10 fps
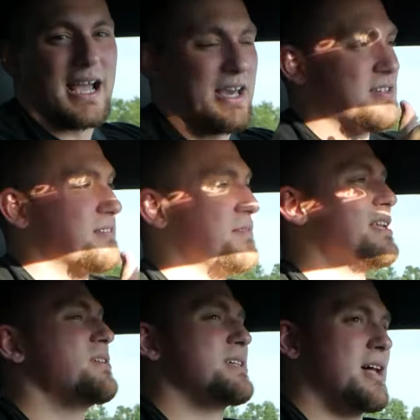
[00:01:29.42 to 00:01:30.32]
guys, so the
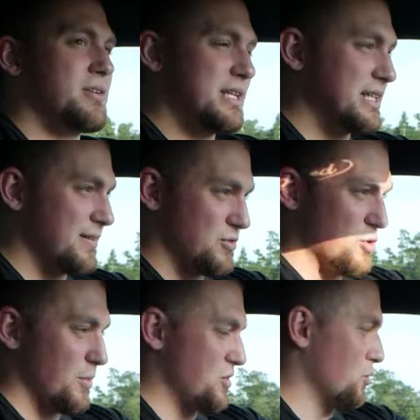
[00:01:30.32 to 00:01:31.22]
video title didn't give
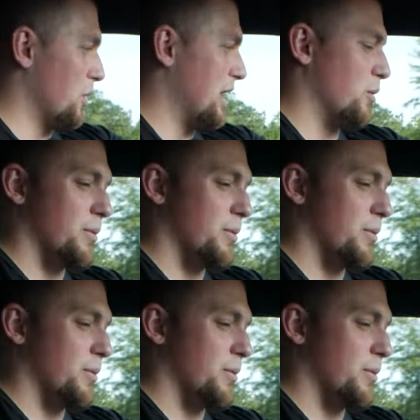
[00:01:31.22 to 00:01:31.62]
too much away.